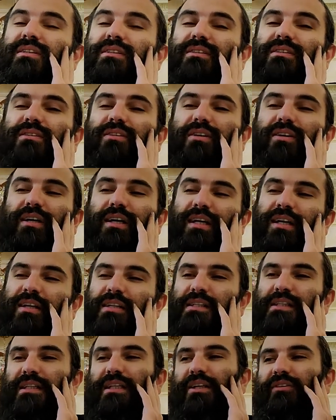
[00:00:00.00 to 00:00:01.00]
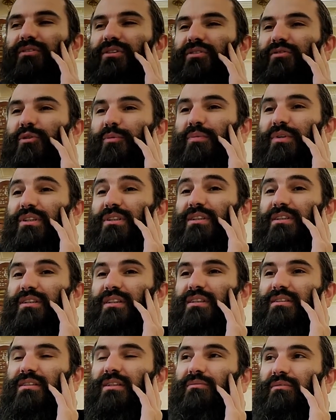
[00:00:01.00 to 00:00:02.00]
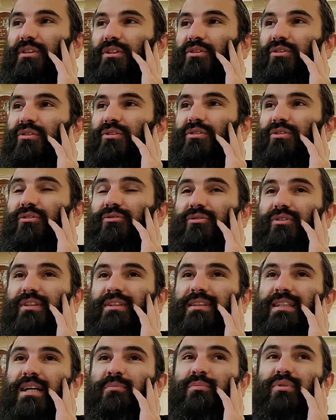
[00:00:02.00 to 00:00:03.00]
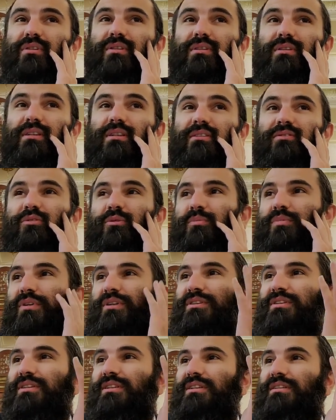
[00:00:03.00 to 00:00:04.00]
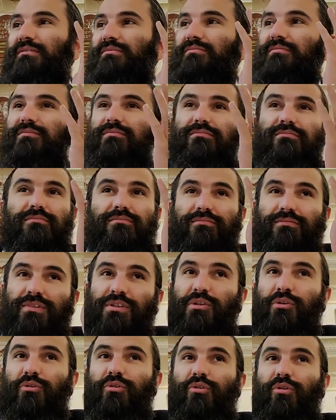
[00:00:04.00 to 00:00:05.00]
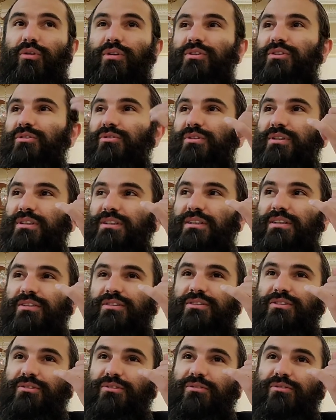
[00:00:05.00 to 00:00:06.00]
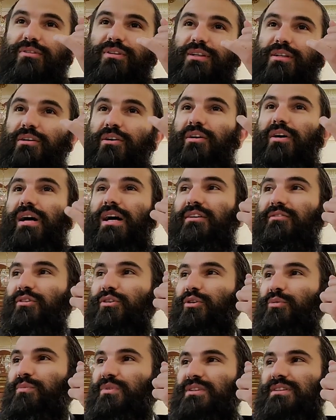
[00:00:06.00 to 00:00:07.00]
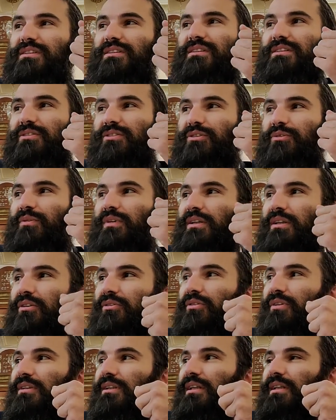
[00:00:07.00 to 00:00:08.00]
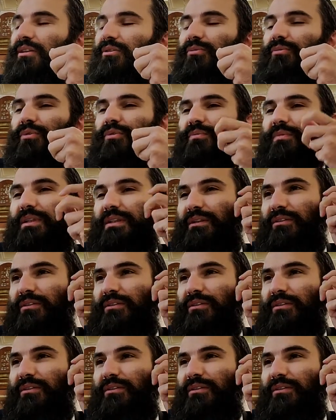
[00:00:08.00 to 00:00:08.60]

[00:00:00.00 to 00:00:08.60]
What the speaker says: So anything, even if a person does something good to you, for example, if a person, you know, calls you and he tells you, oh, I have a good business deal, you want to go in on it with me.